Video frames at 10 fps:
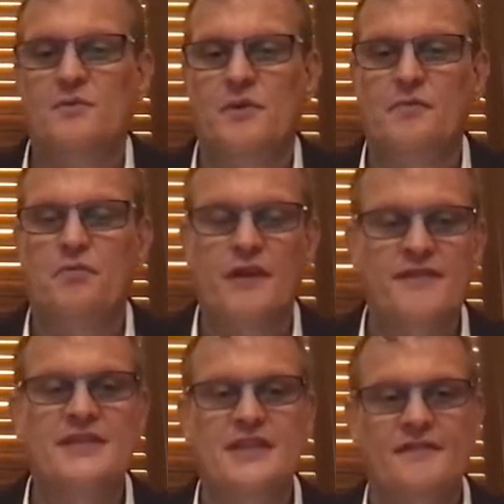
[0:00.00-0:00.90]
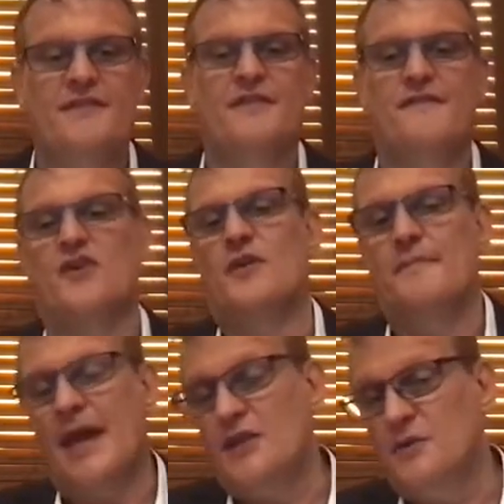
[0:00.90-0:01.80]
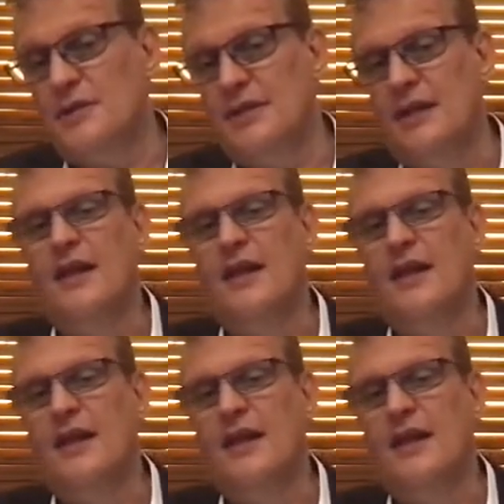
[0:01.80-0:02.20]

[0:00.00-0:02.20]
was previously either very manual